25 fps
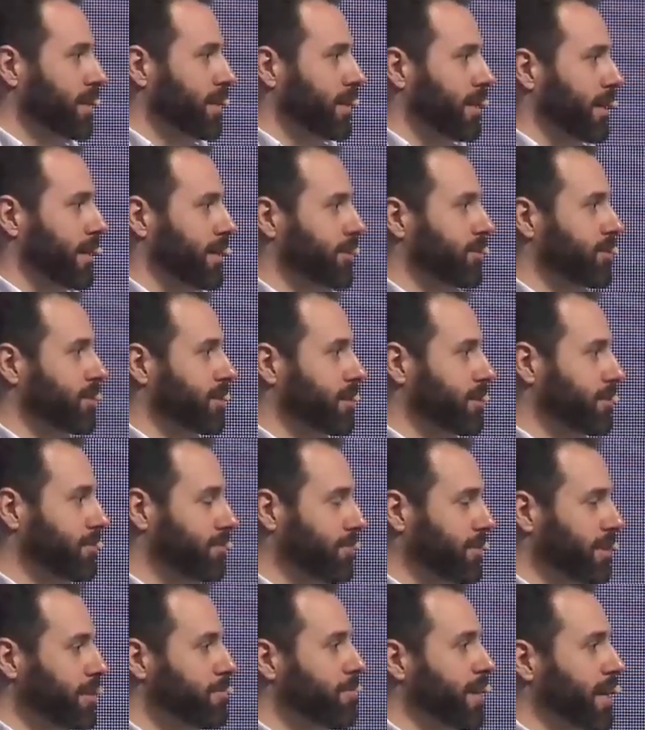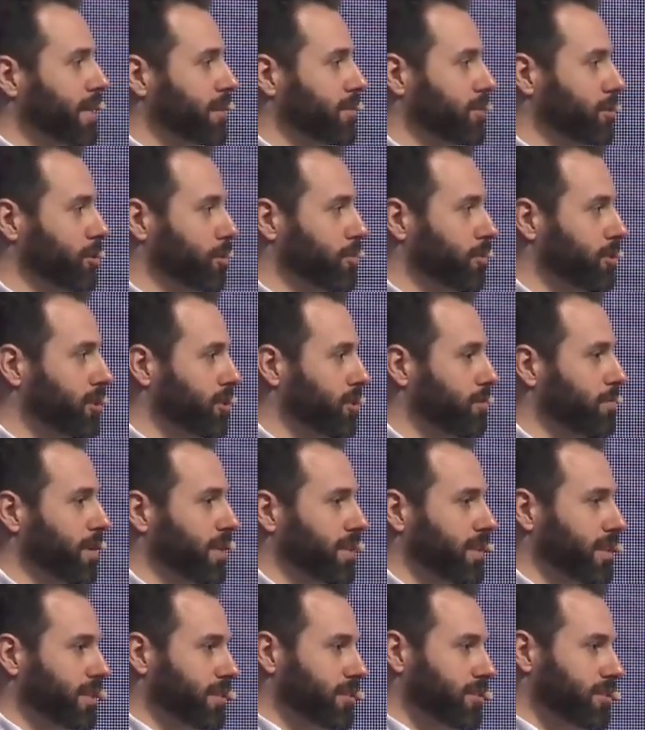And so these feedback loops just make
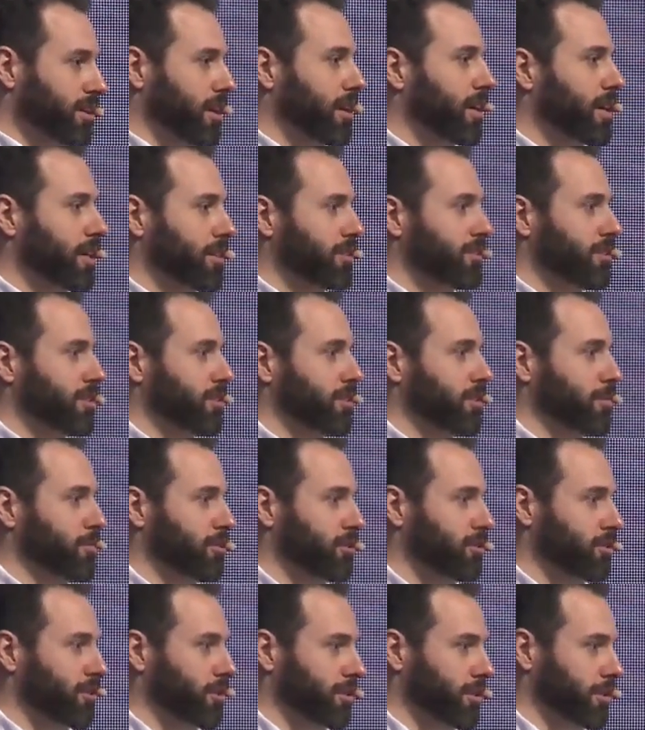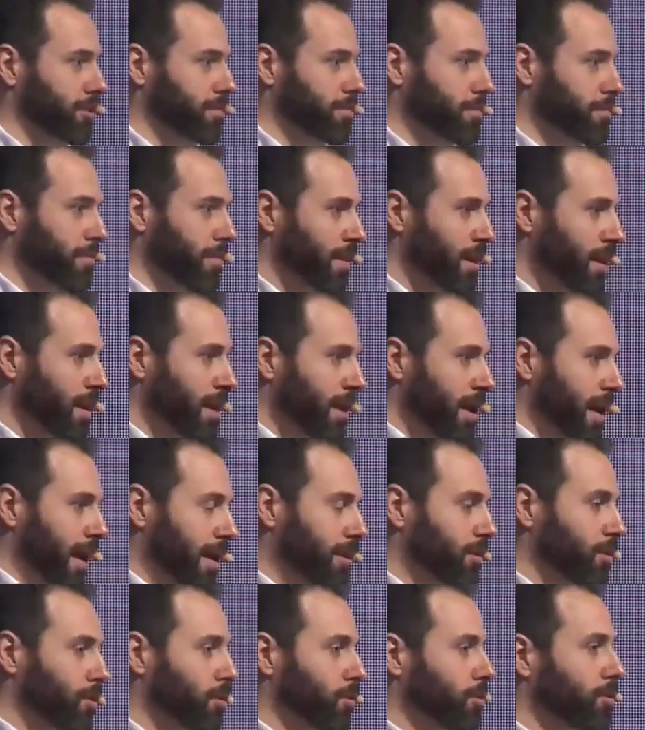the entire system stronger.
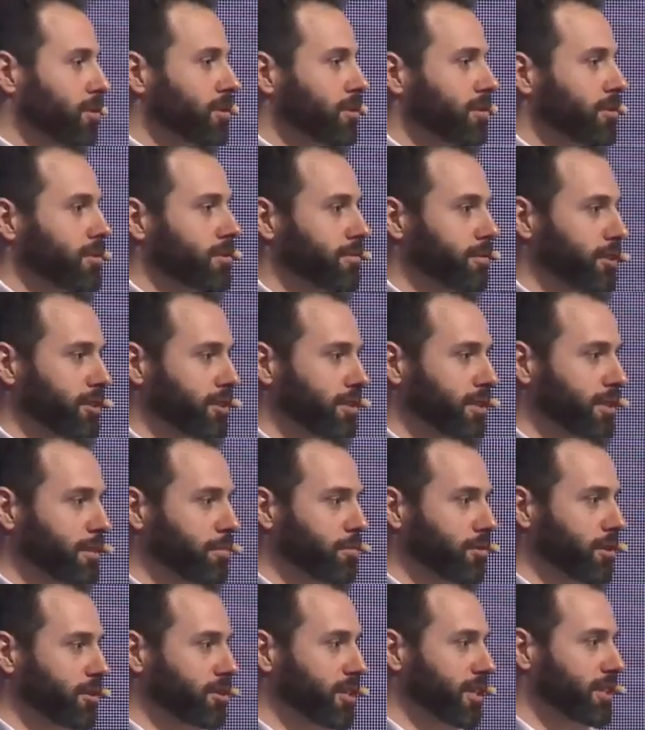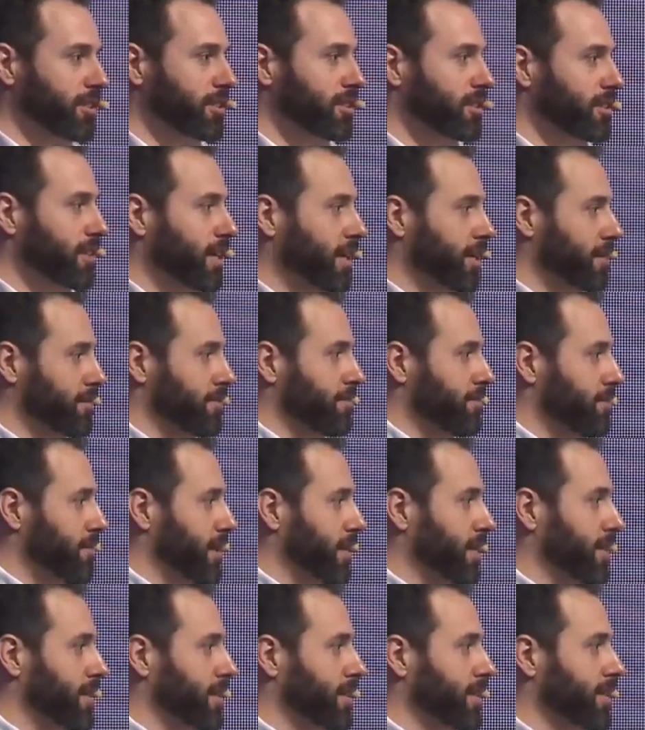And all the university projects aren't
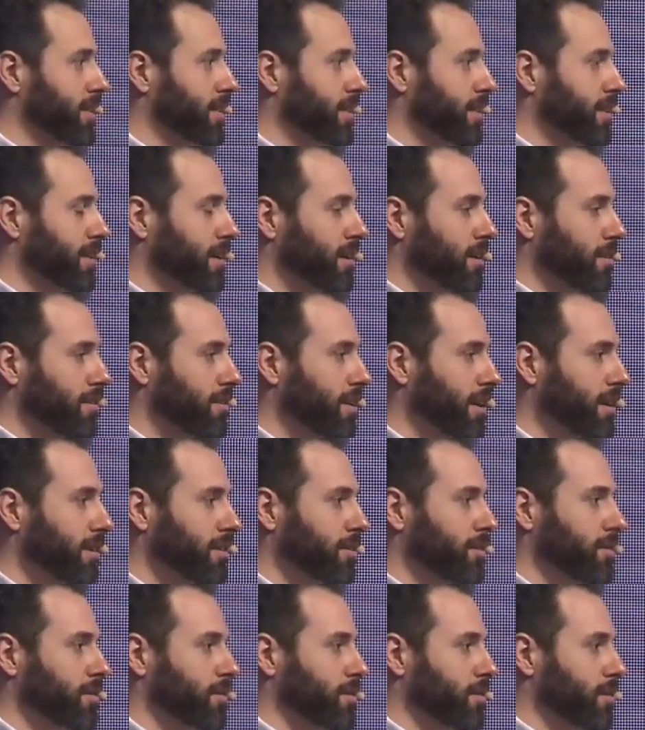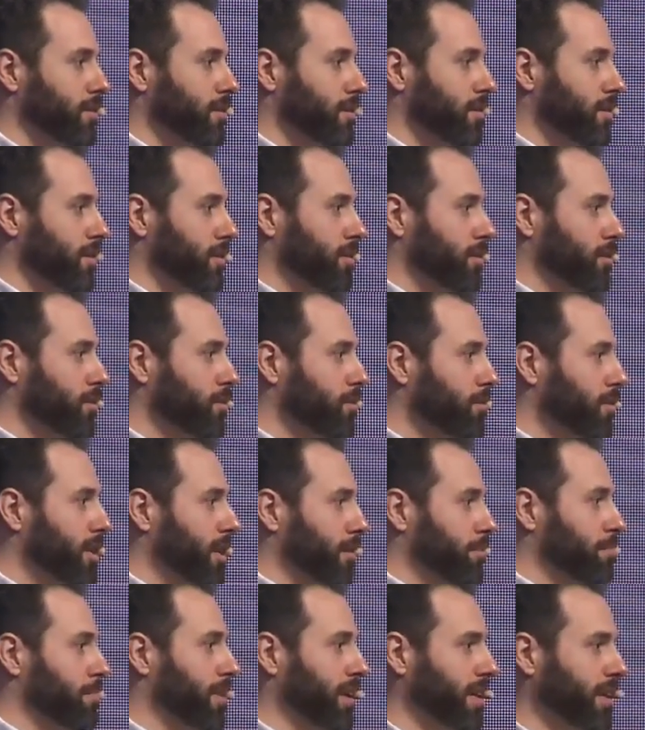fake. They're you
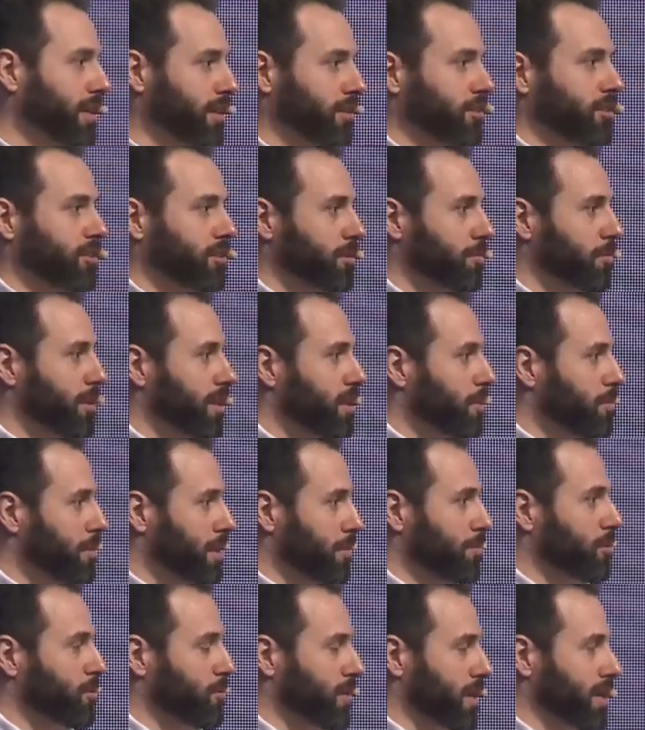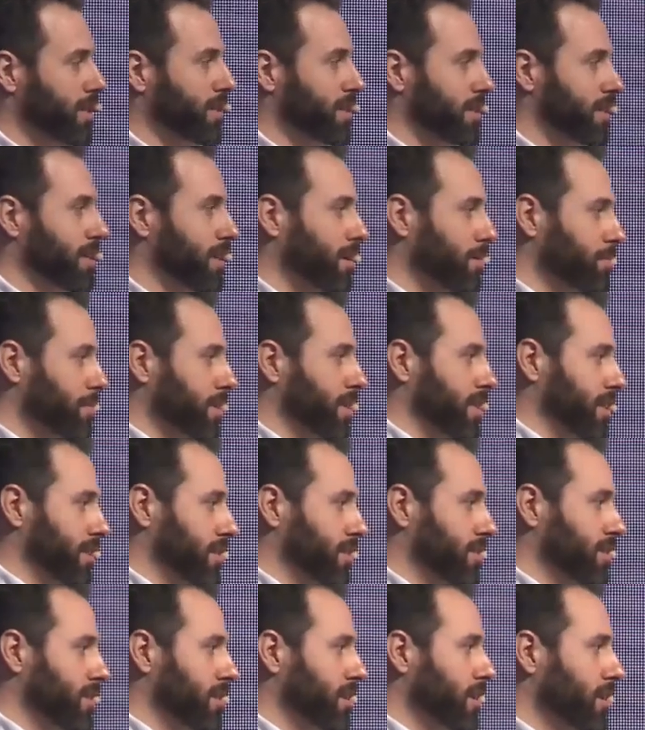get pitched by the people running the
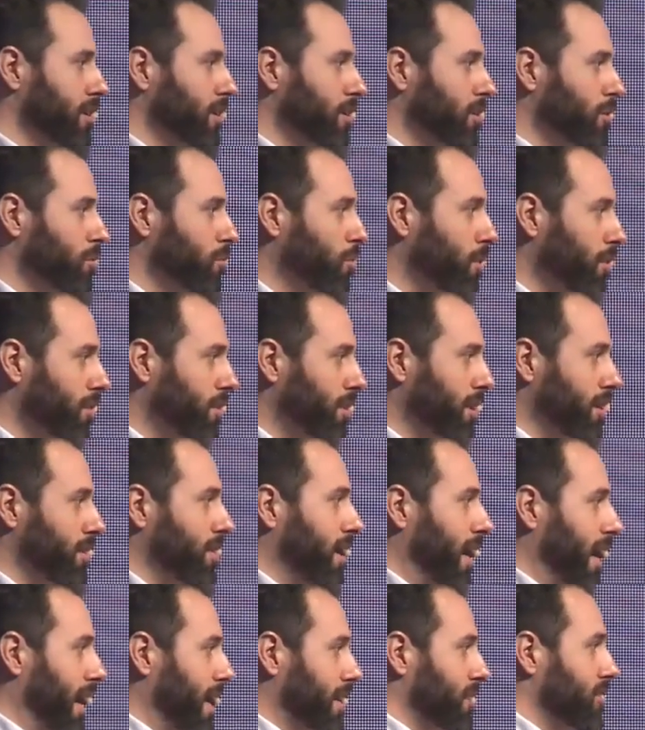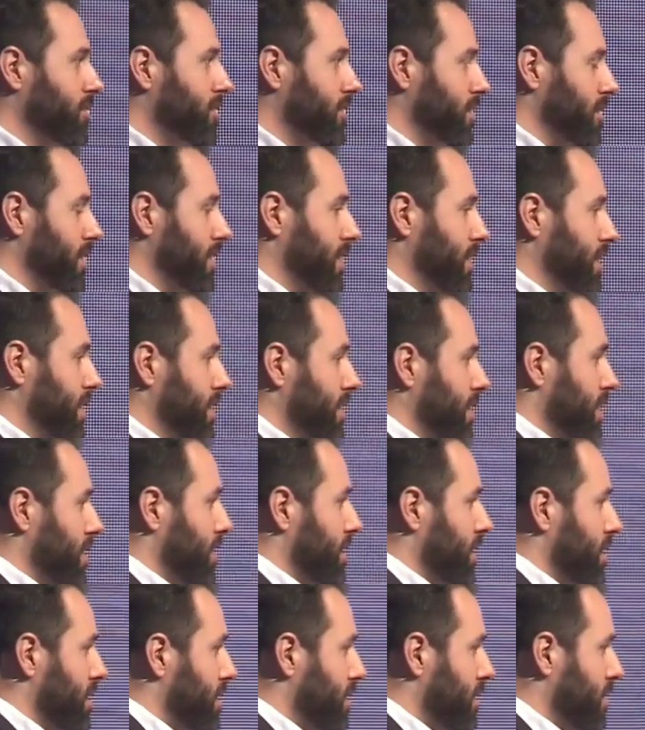companies what they're actually
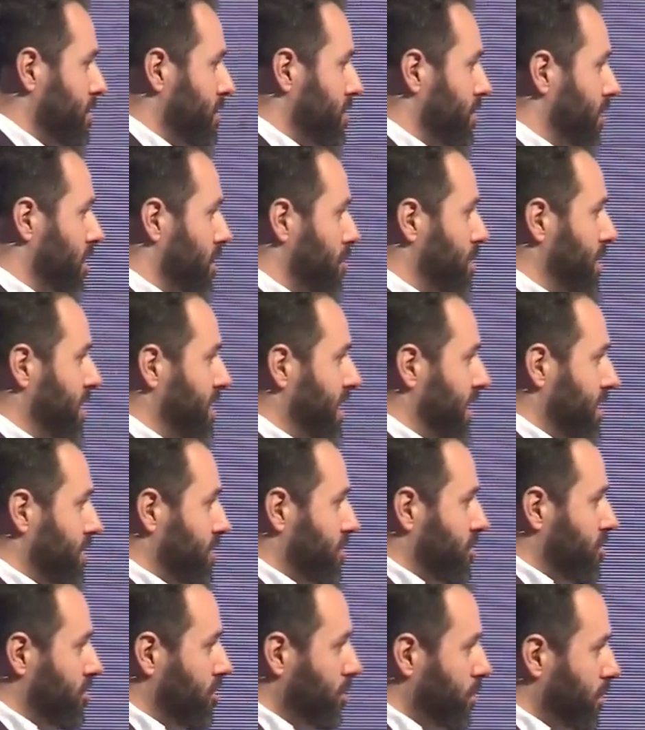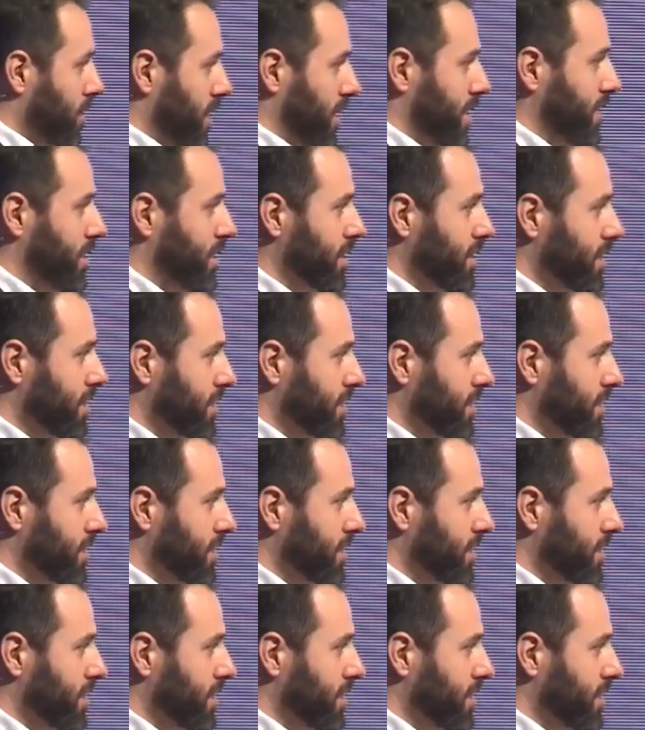going to be then doing